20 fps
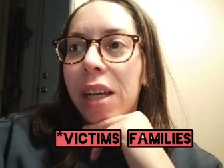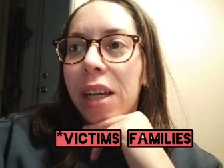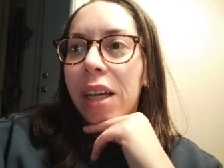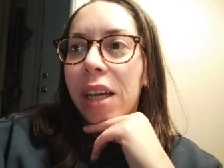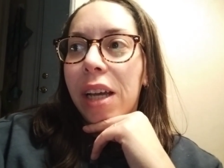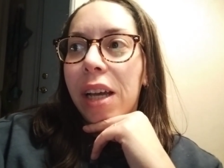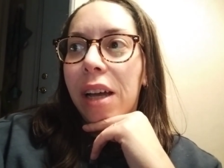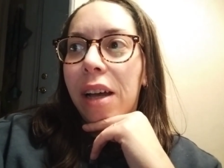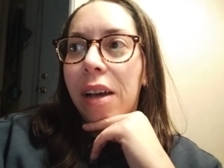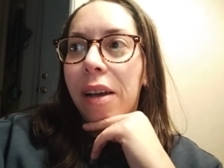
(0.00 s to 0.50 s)

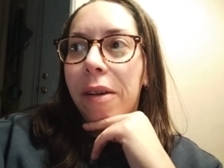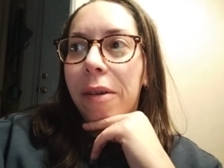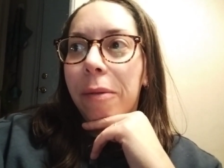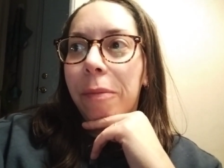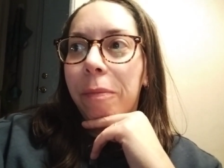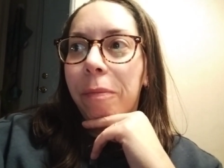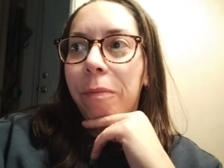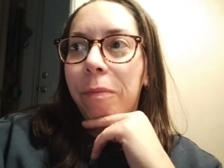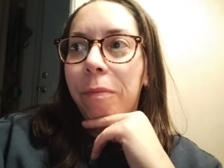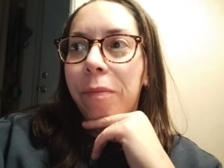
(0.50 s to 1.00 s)
and
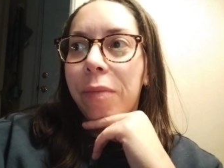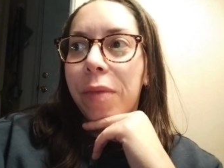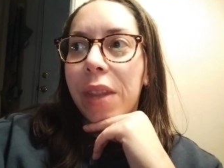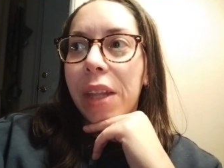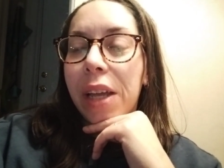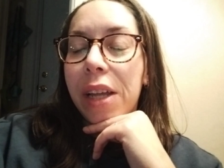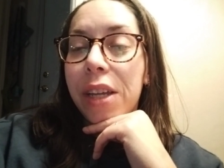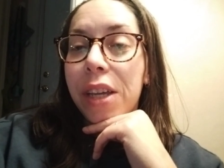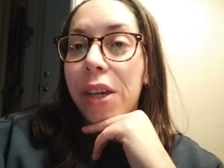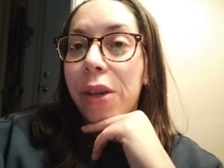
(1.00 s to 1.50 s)

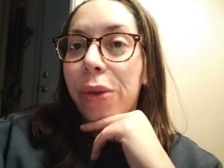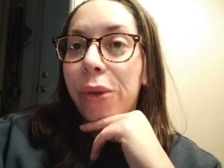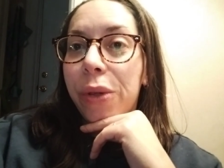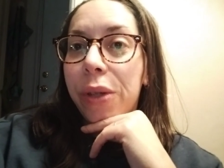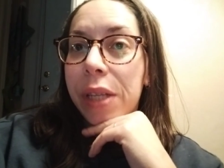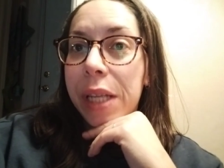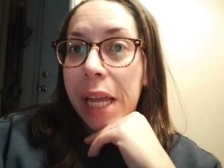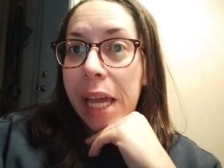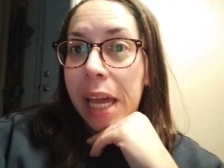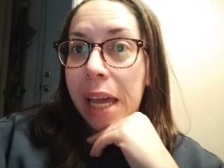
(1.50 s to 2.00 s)
use
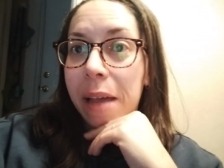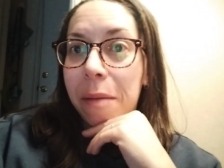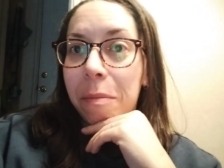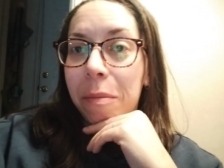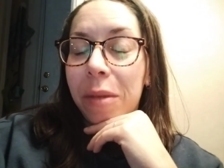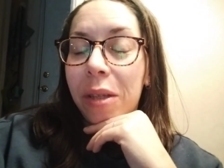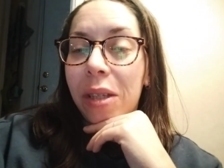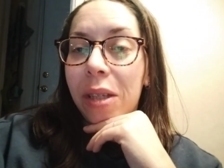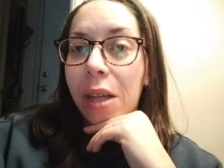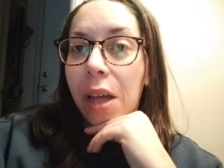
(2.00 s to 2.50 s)

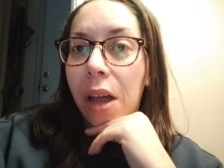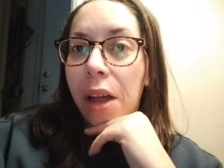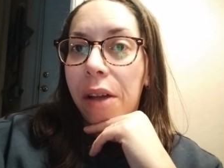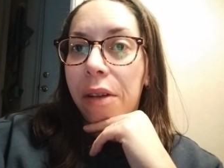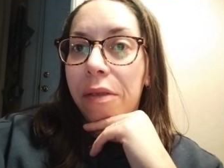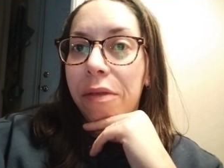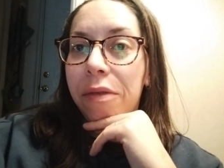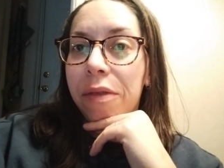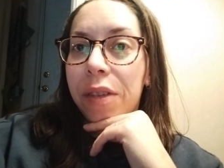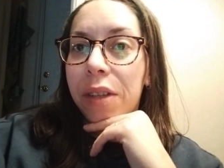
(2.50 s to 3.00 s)
names of
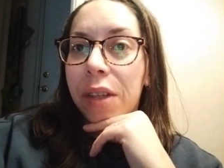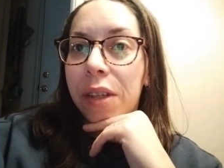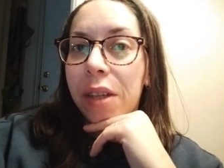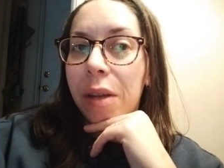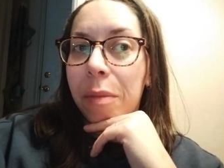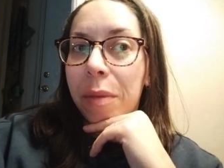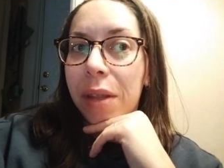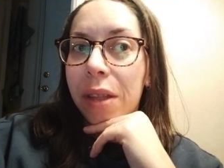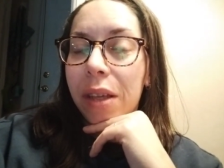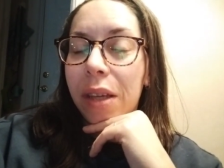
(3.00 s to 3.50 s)
some
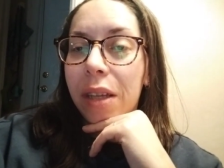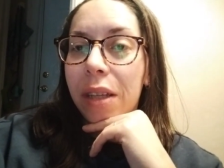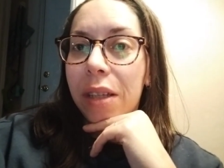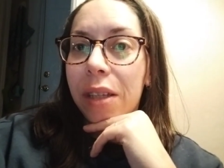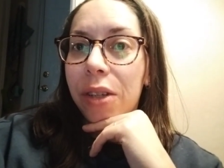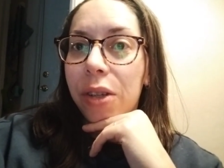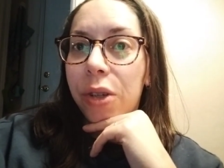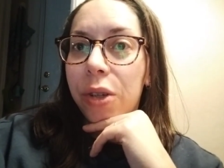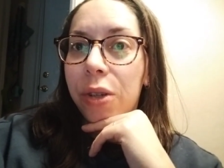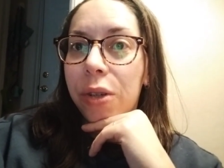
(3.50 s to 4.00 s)
of these
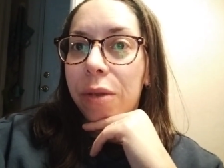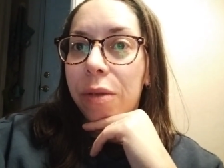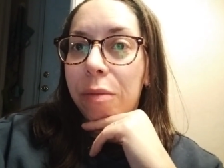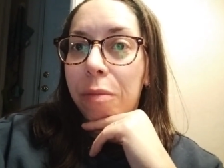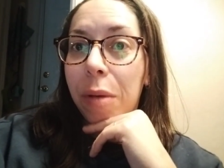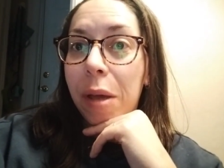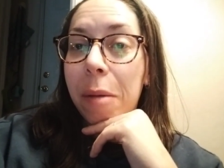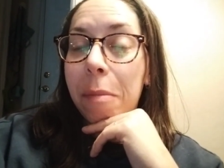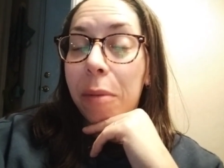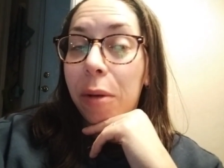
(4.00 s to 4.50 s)

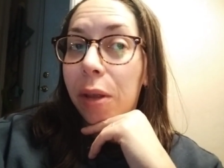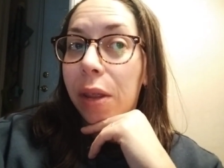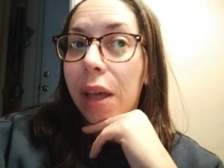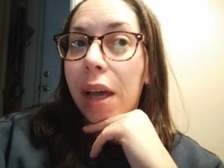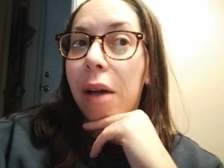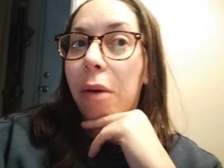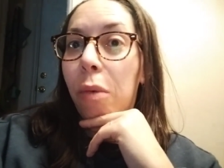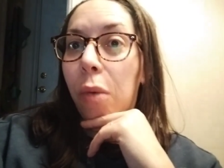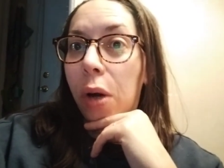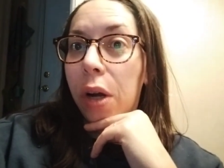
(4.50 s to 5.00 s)
people that
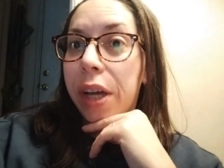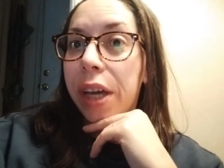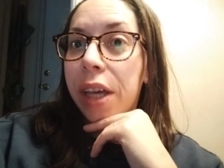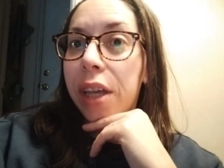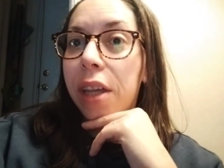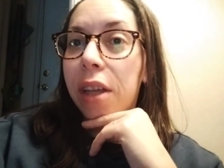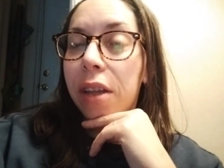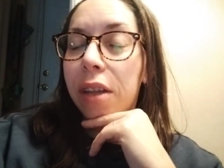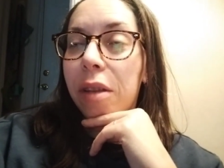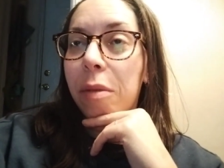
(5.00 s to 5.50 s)
were
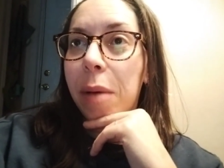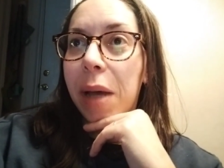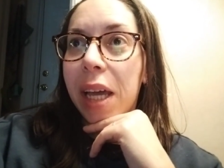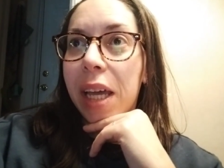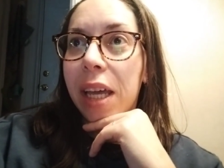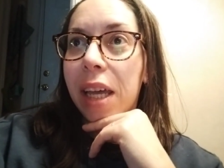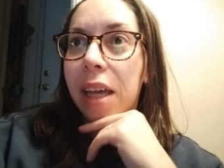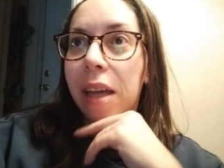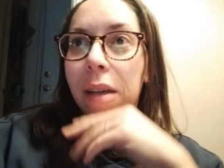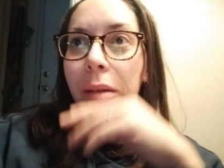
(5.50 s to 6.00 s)
killed by
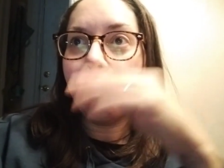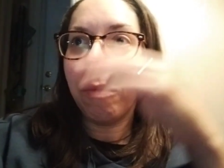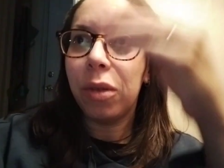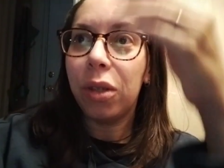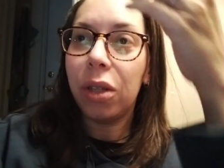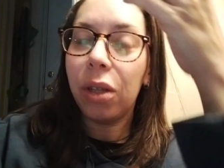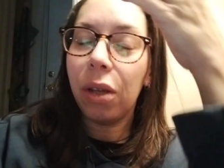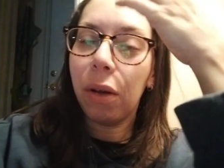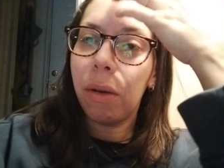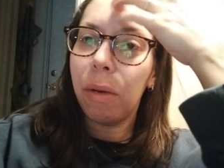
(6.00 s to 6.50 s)
him.
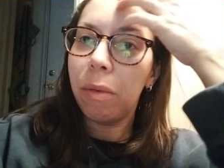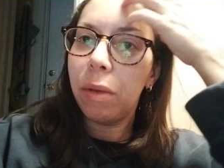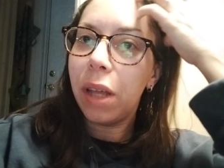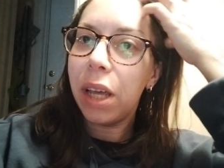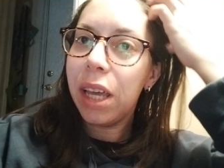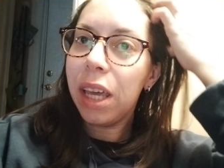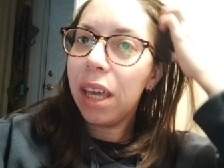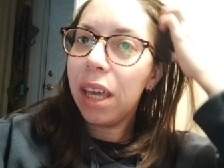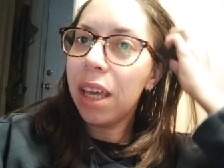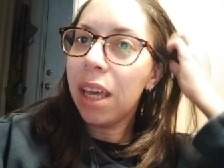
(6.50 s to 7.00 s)
So, like,